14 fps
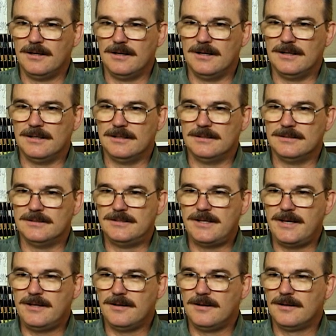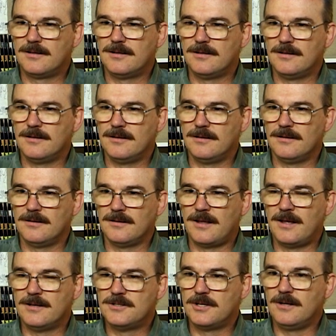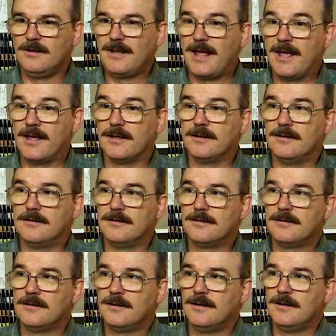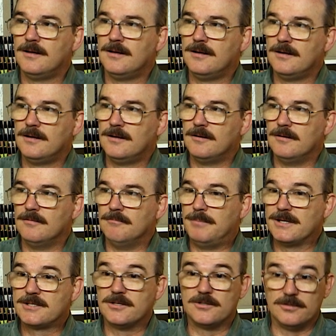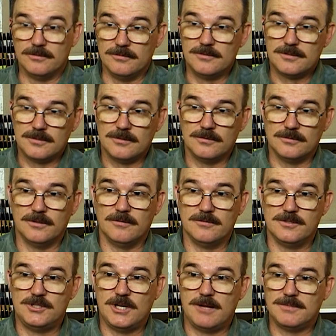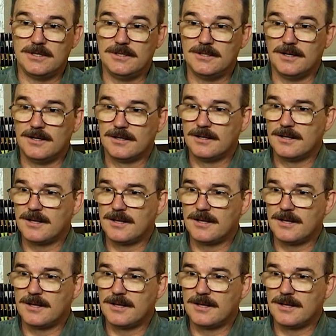uh, Zadok Angel and Busta Tunes, known as James Eatock.